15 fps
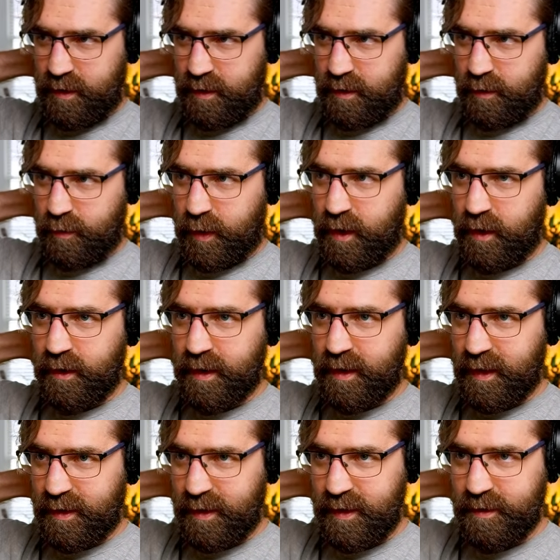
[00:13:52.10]
We can't
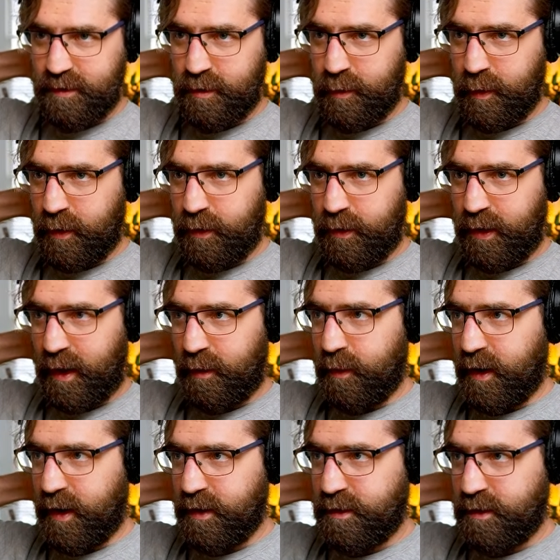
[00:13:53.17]
connect these 2 both that
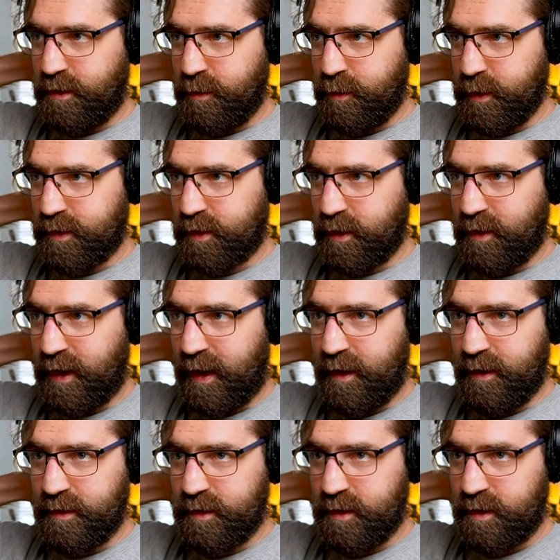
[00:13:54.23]
way, so you must go
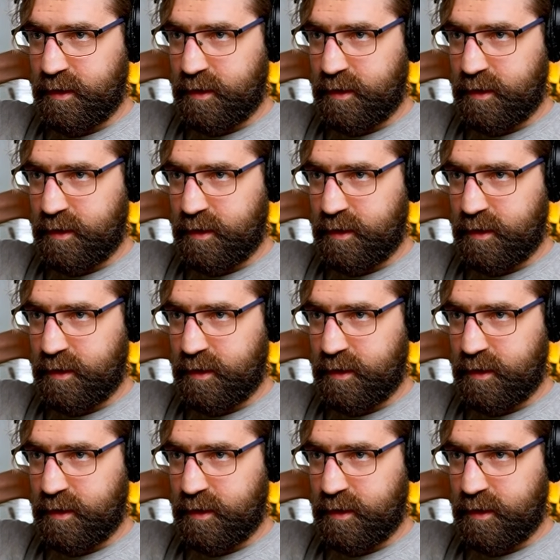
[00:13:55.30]
down,